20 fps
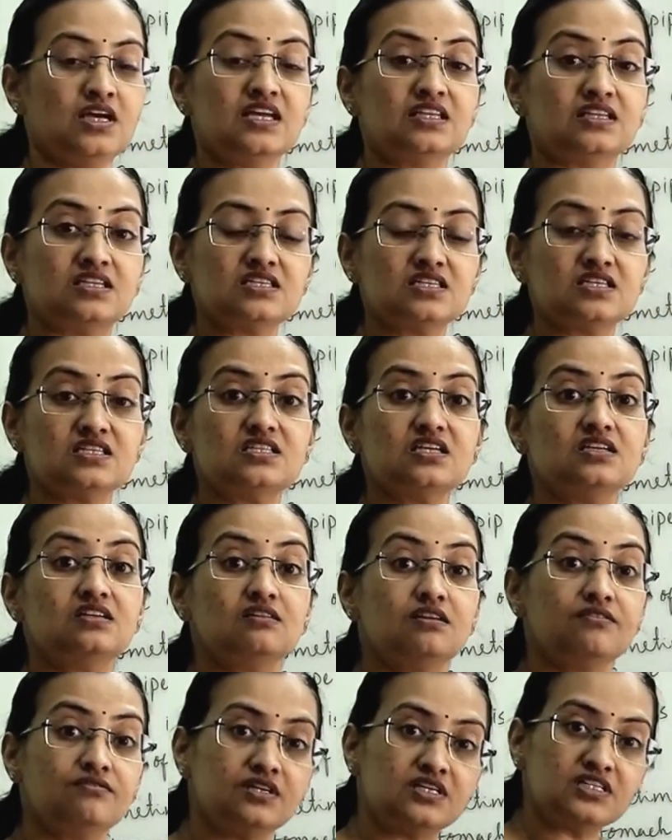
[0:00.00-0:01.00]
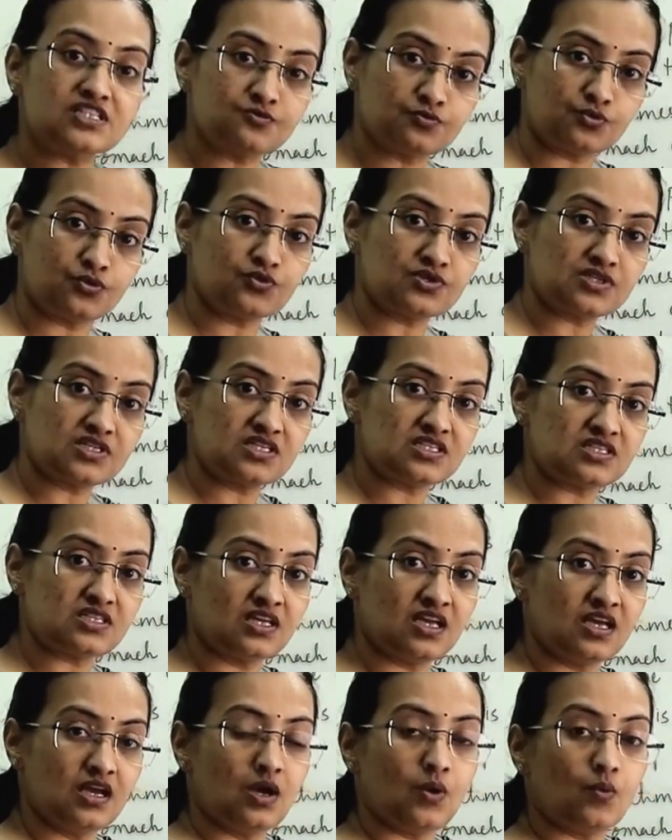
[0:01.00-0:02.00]
This is the reverse
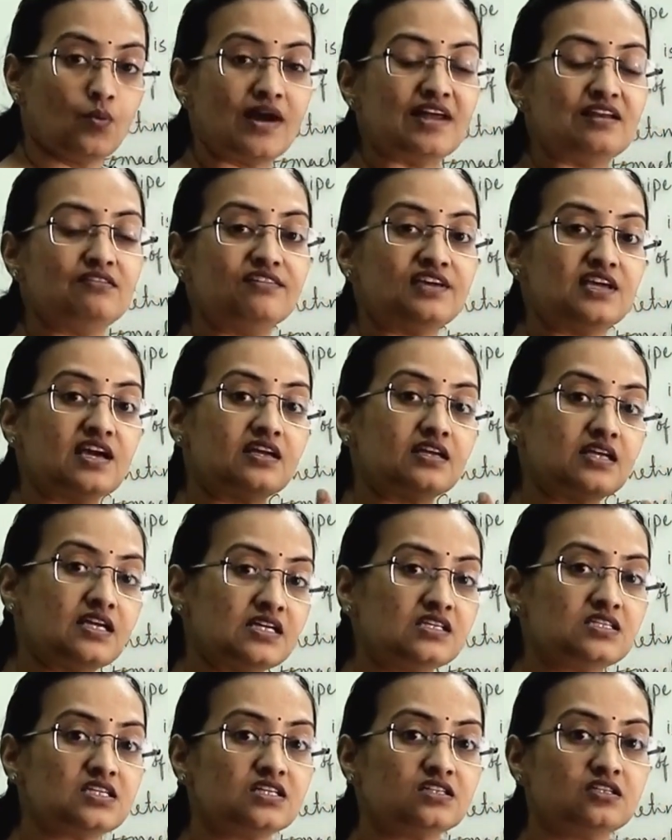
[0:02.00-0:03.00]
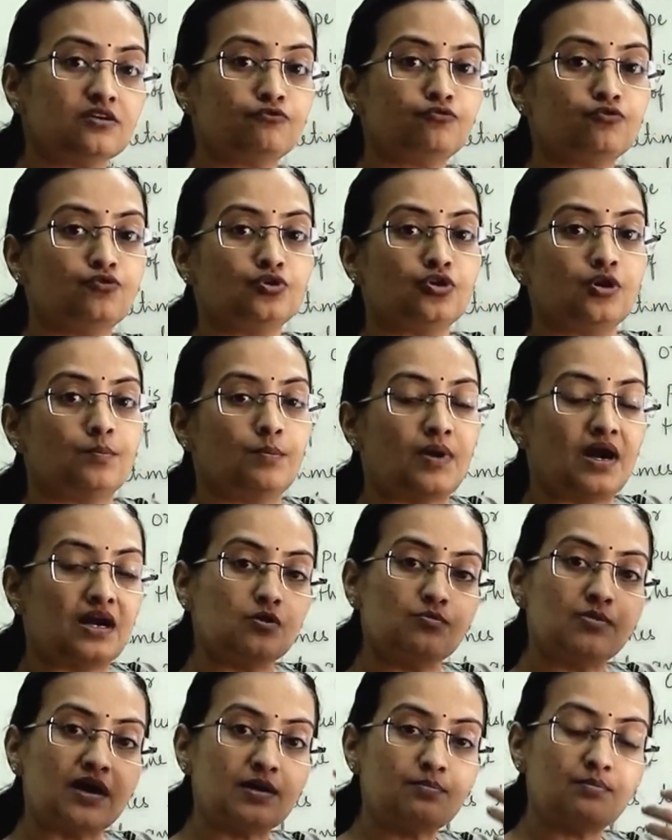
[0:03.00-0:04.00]
process. While we are eating the food, part
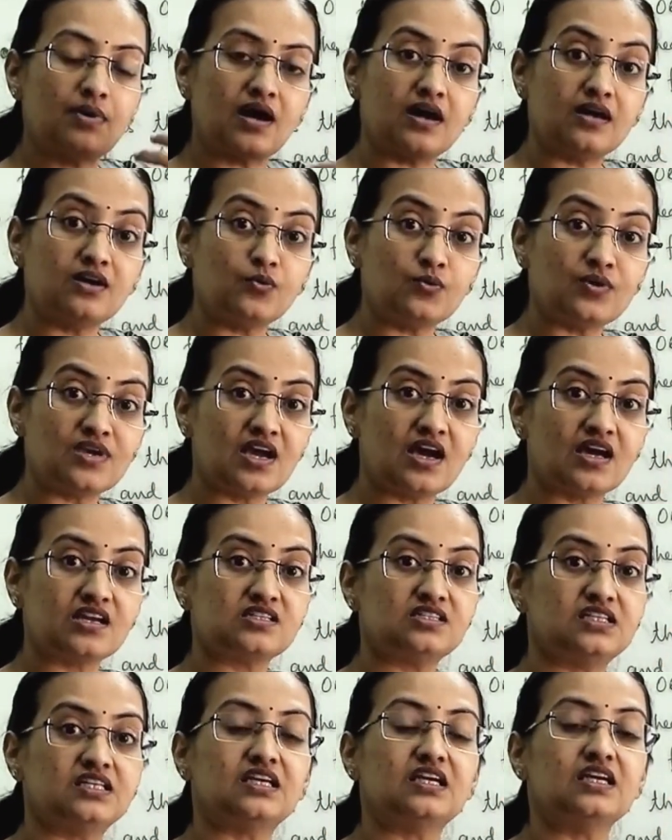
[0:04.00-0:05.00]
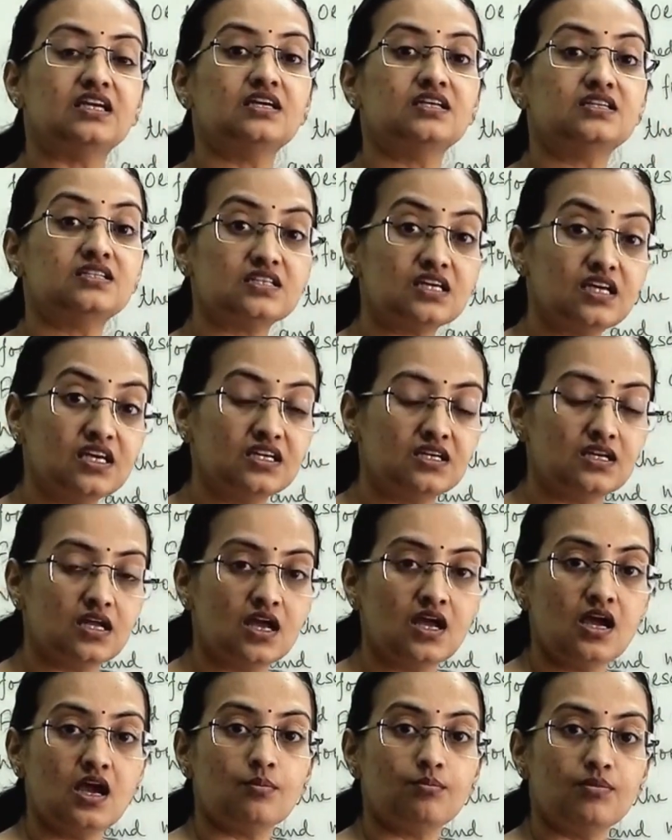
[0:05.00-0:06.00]
by part we are taking it
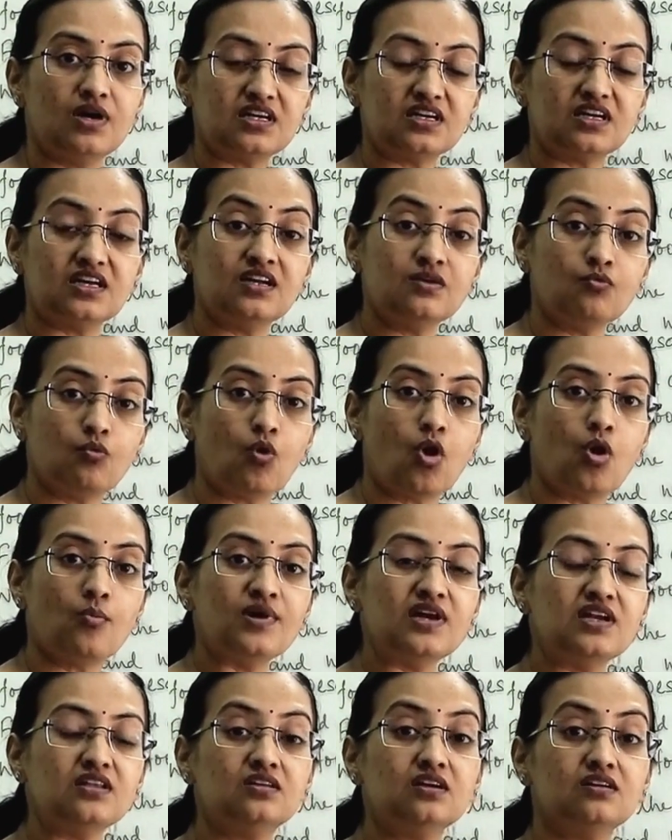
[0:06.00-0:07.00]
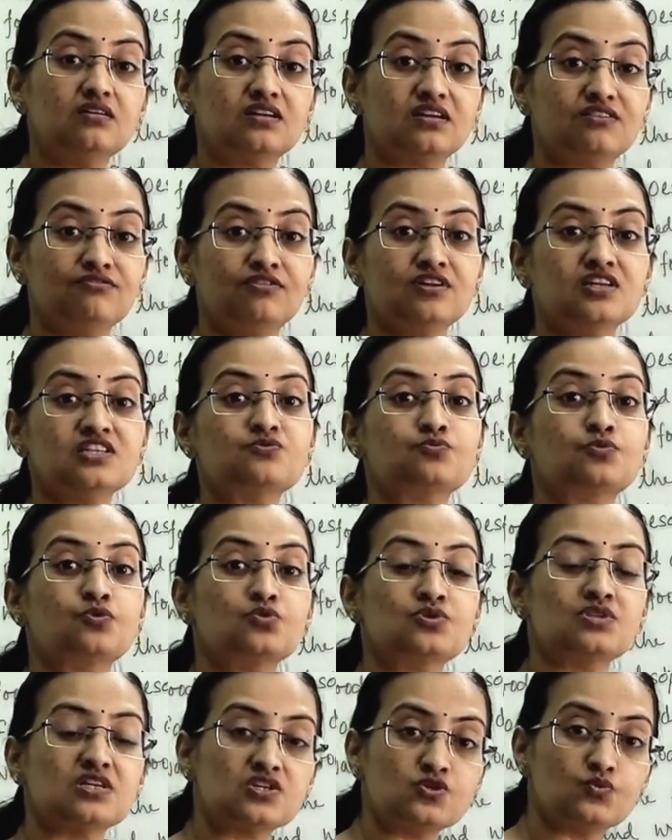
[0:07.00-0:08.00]
in. But in vomit the reverse
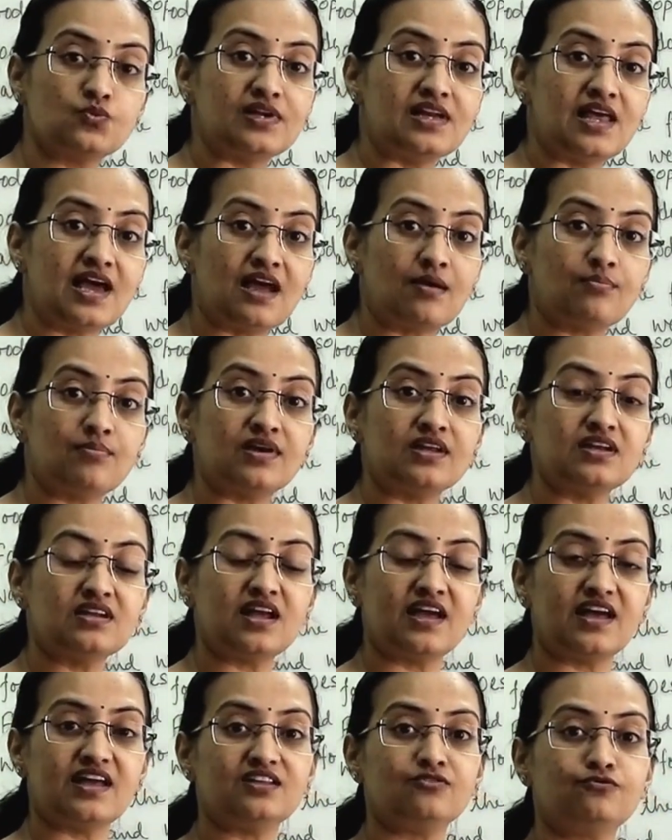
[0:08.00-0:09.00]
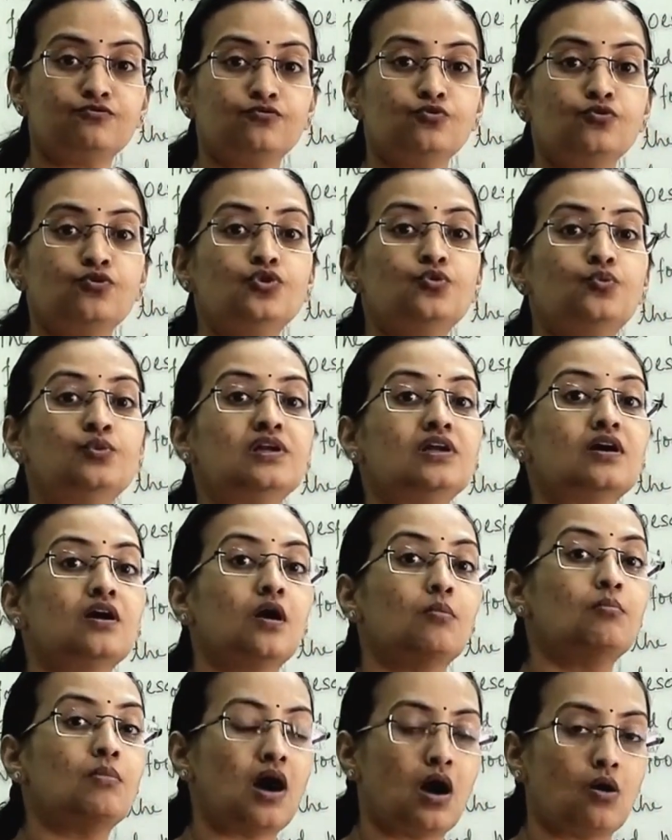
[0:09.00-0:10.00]
process will happen and food will
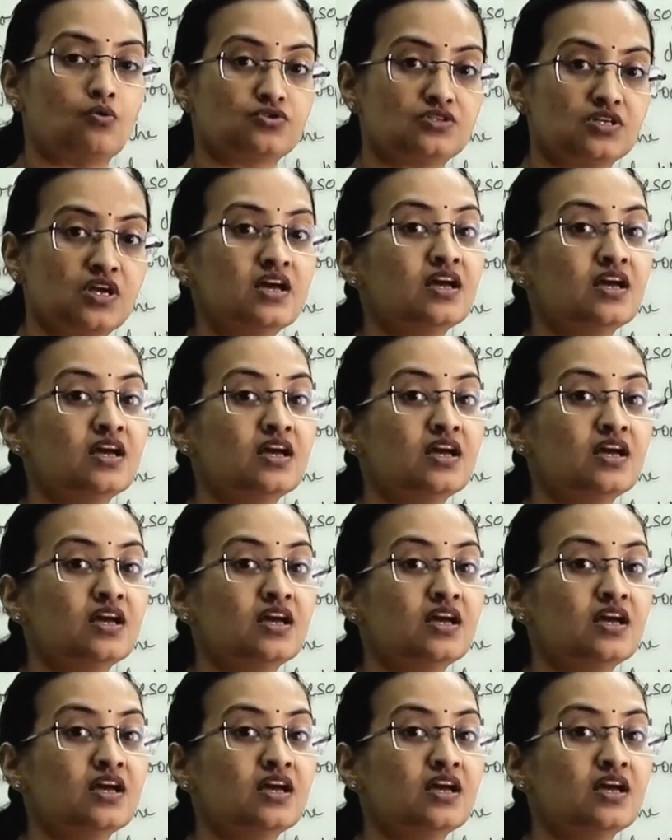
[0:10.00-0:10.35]
come out.